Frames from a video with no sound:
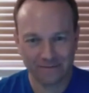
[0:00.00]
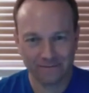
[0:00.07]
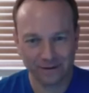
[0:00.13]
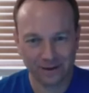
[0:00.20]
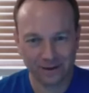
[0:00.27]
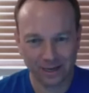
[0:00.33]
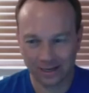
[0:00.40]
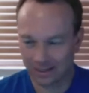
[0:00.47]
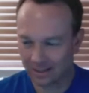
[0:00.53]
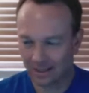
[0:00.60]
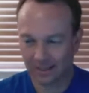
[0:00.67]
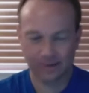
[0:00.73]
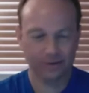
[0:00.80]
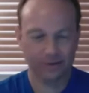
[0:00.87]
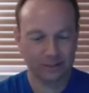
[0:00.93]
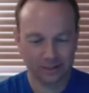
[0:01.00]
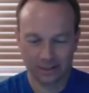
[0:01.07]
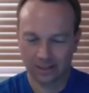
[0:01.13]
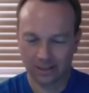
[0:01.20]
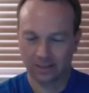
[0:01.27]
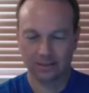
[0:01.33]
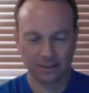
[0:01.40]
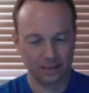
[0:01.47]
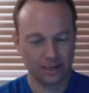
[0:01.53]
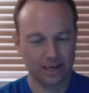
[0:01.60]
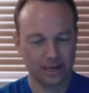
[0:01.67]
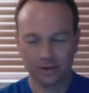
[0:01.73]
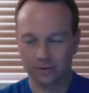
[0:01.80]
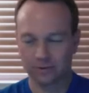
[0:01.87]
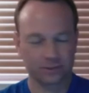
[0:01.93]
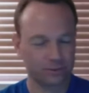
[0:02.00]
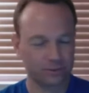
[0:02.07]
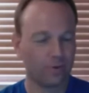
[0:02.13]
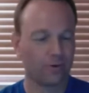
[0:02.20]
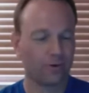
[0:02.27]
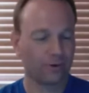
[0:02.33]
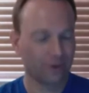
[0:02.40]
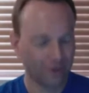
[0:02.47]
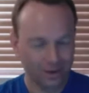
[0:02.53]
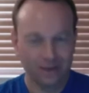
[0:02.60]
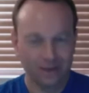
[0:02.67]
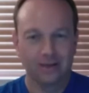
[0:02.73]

of felt like you're in the Lego store,